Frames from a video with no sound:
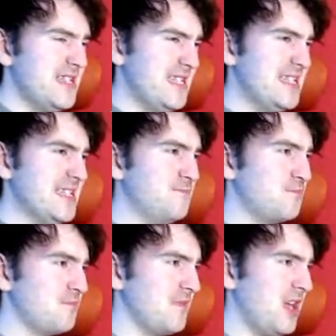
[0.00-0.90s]
the
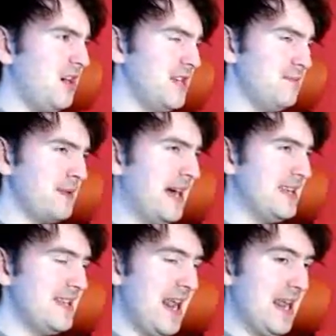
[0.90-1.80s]

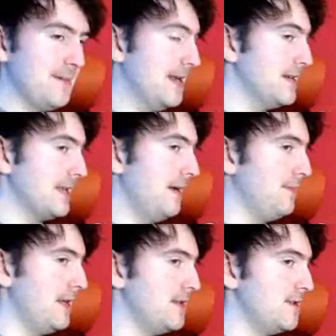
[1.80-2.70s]
uninviting Avengers
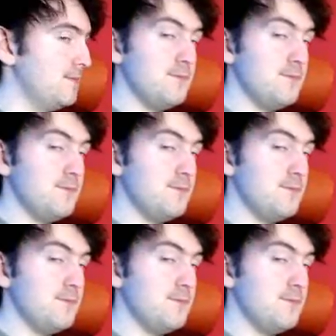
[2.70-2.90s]
Campus.